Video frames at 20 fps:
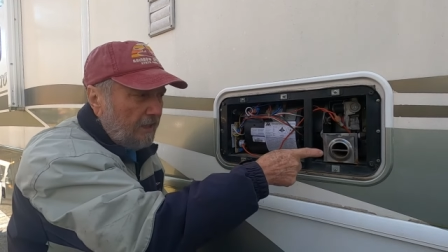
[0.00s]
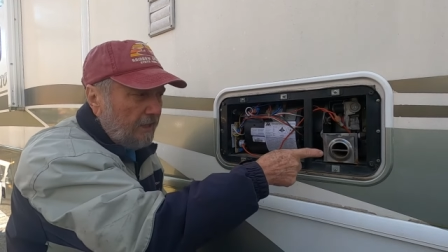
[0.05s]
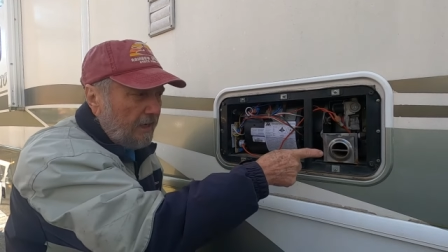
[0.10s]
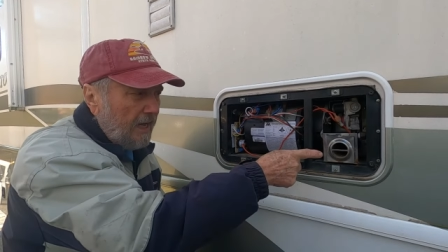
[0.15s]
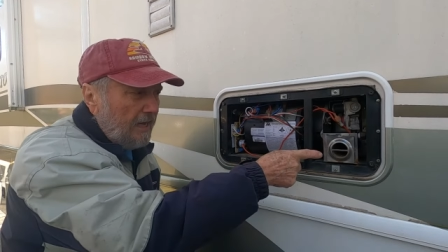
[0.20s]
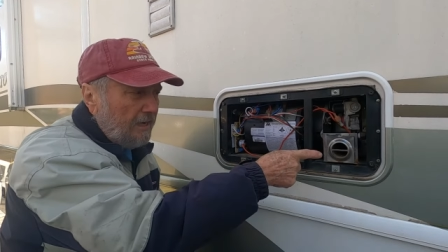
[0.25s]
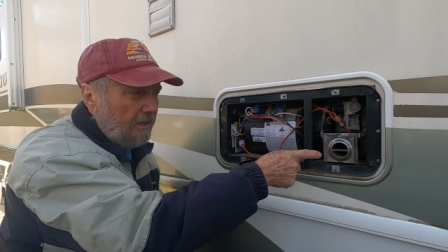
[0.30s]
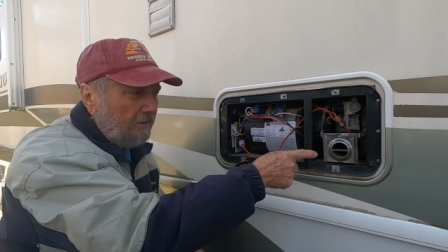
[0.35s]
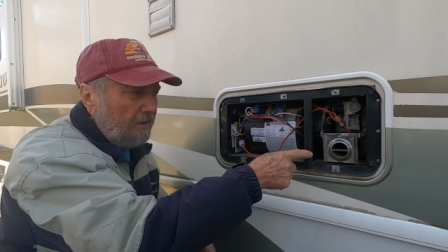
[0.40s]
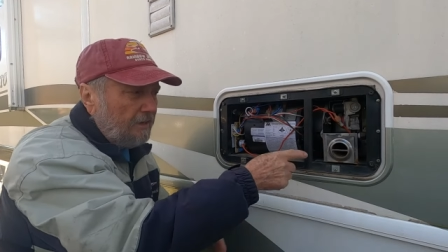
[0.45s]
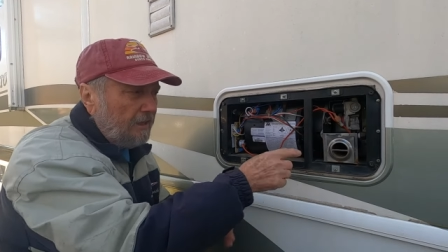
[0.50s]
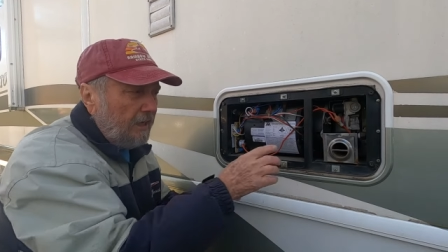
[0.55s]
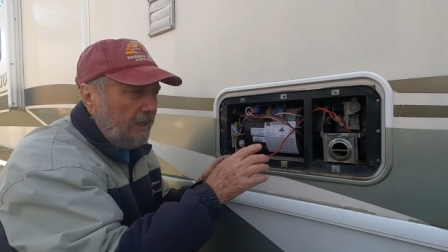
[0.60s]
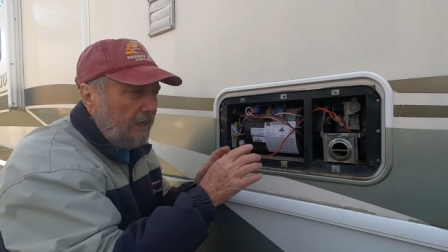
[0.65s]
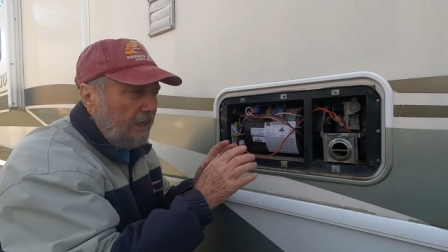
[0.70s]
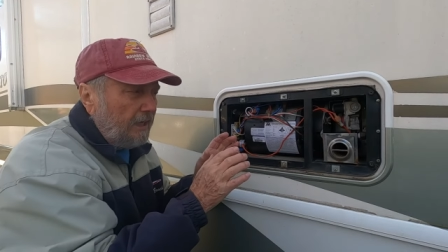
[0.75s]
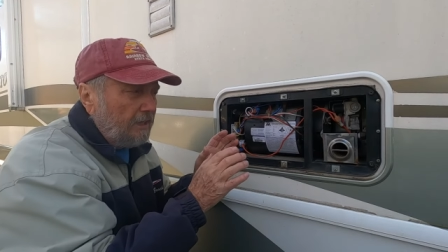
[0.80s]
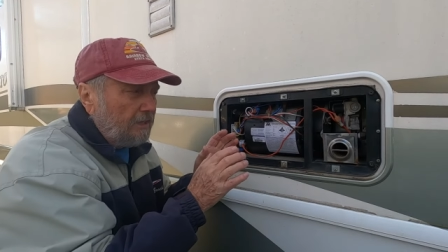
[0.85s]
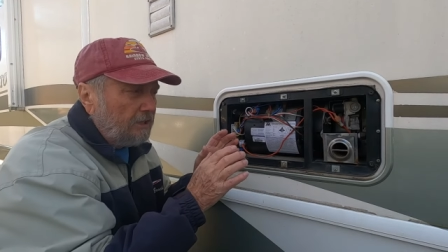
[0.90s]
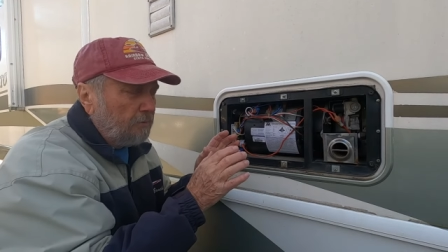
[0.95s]
Now
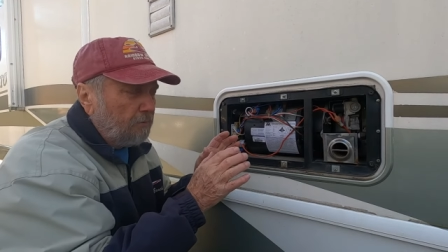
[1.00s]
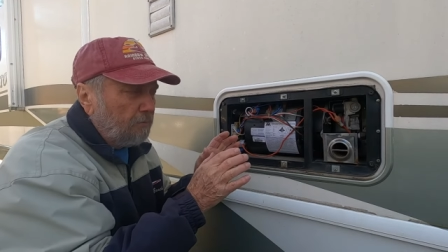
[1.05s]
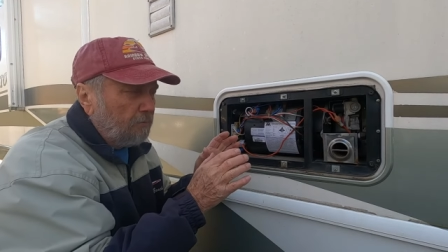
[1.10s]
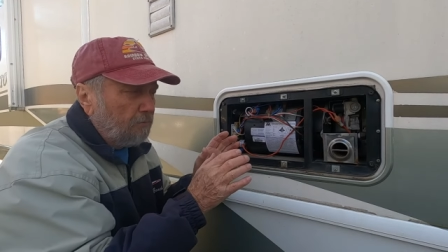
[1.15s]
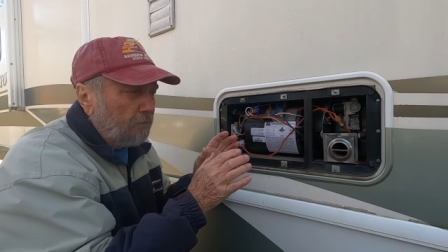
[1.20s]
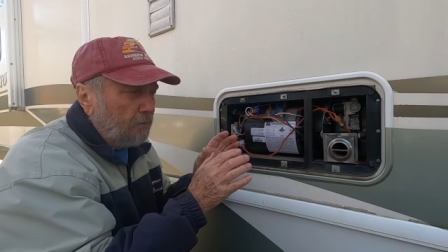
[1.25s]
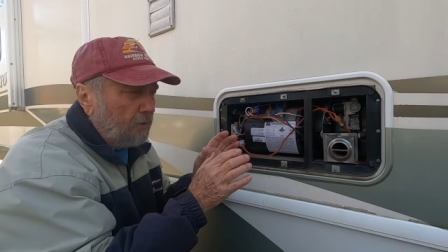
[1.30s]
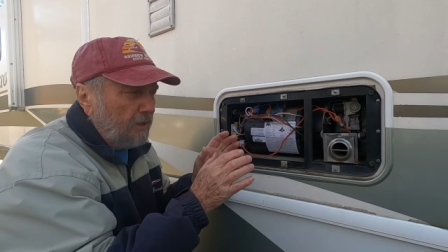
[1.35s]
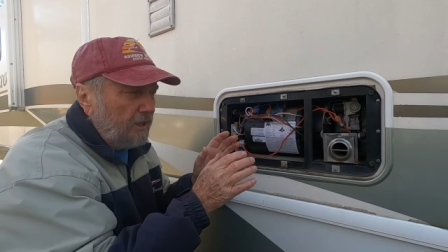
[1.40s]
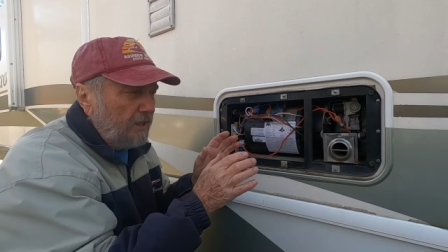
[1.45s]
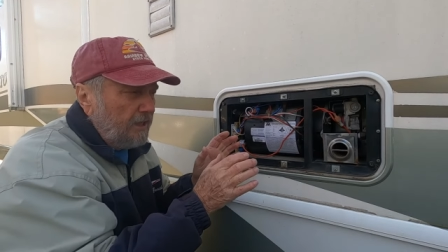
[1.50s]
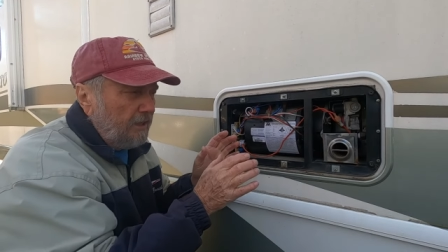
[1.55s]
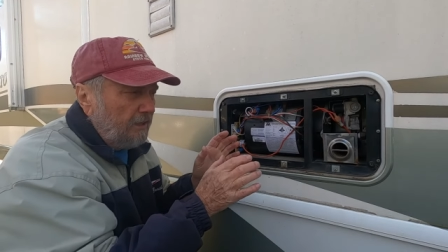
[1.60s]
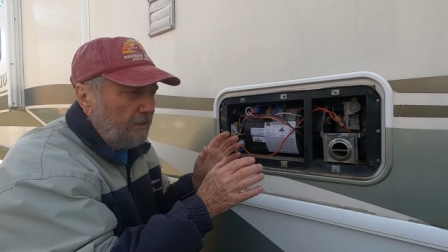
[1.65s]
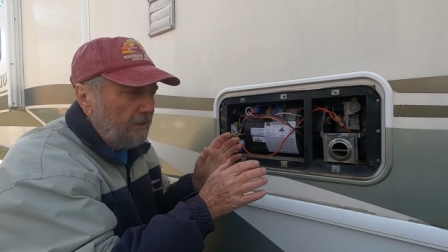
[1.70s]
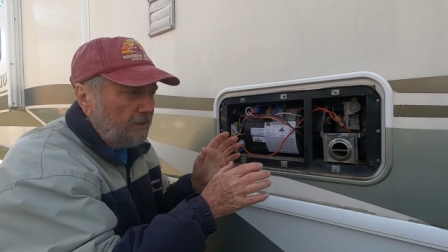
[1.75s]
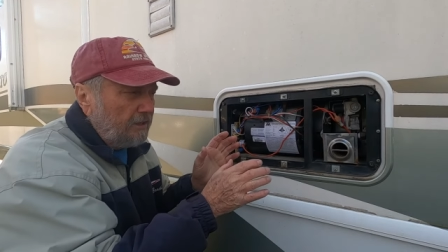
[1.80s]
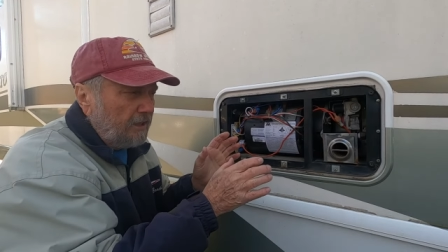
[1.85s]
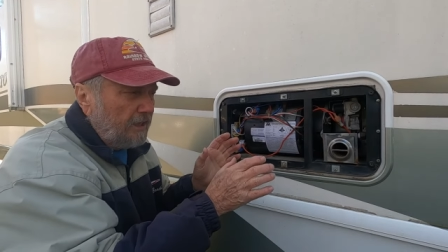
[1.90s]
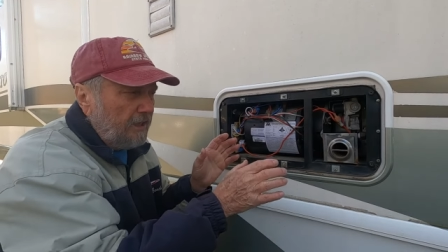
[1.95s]
it's
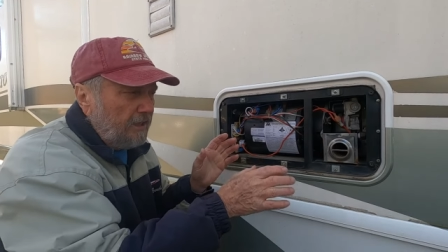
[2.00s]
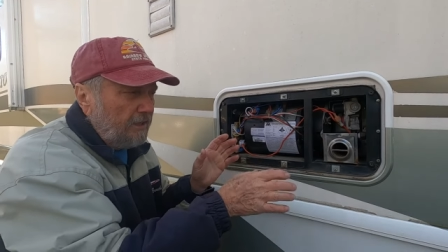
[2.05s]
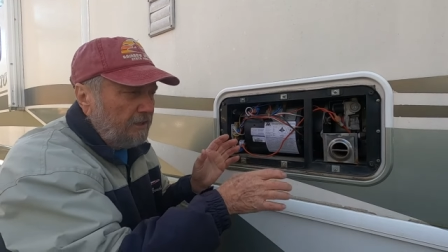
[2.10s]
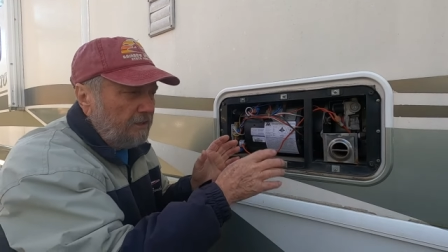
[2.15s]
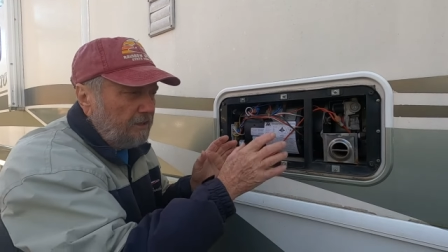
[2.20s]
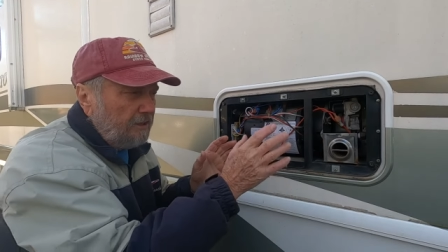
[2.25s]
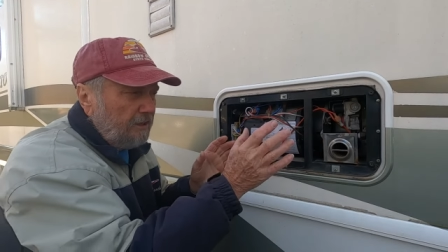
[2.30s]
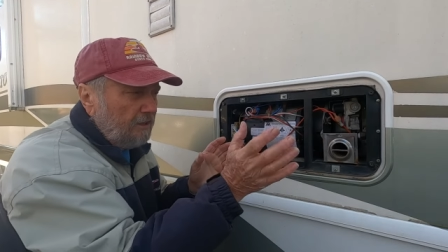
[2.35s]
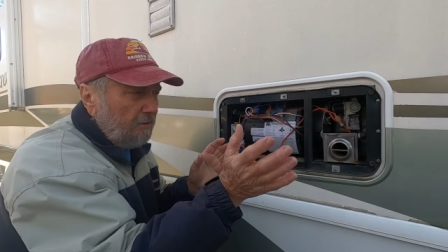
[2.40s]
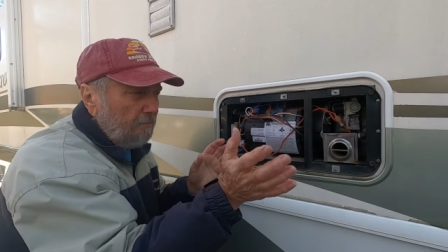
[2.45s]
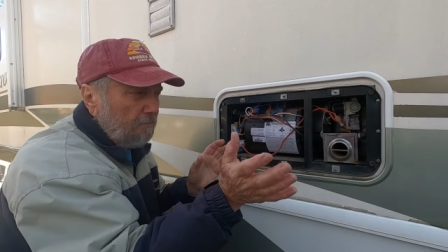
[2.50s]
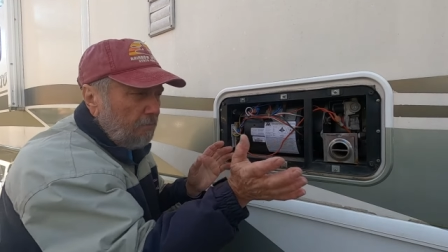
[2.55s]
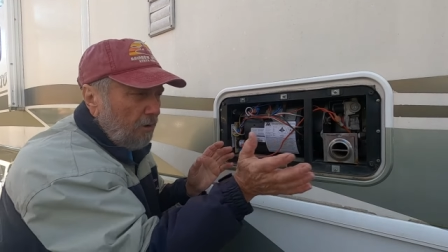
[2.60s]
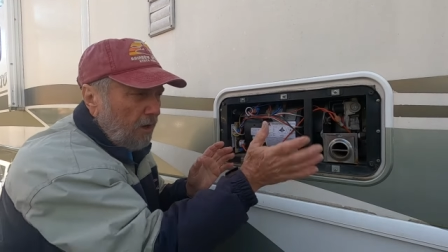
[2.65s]
pre-looking to